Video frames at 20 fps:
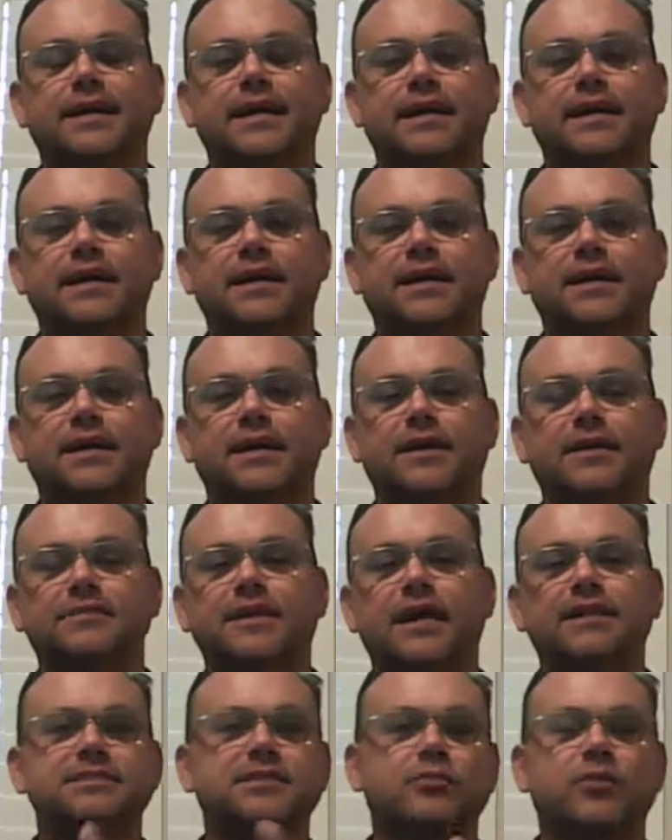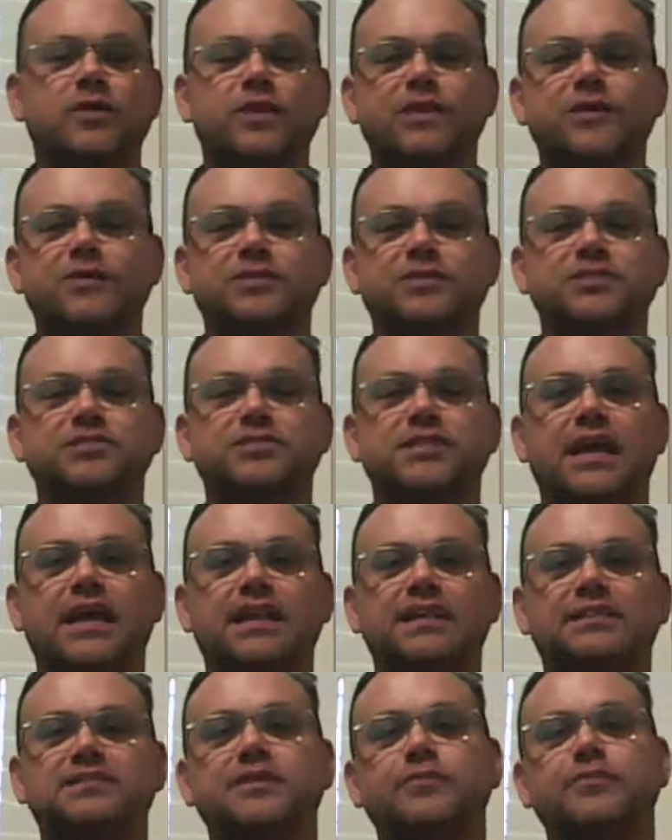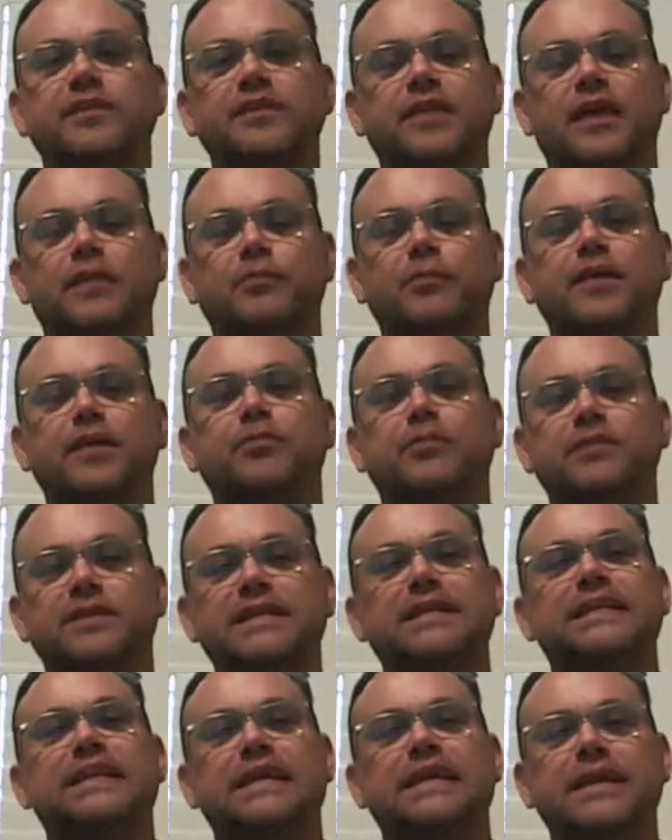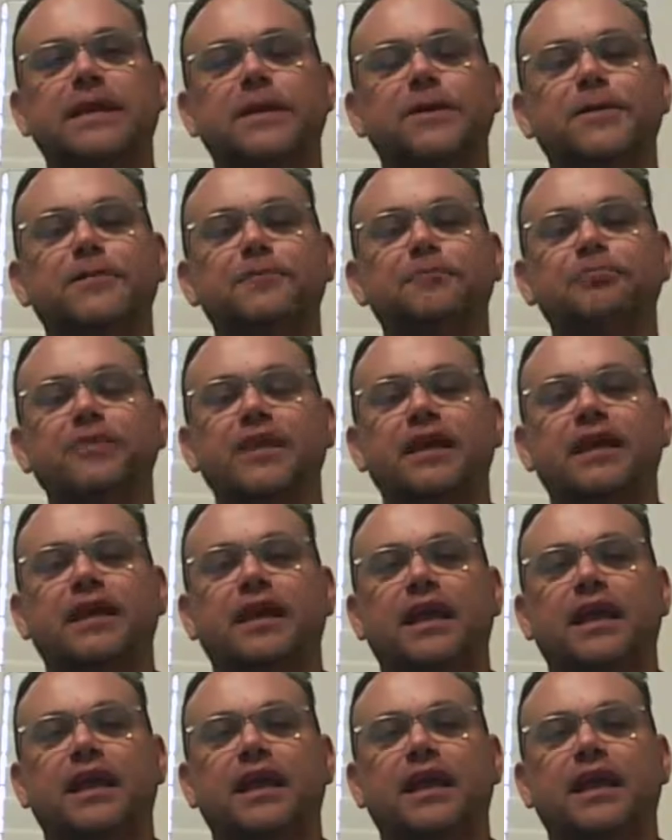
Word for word: uh, kind of some of what you just said, it's something that people need to hear.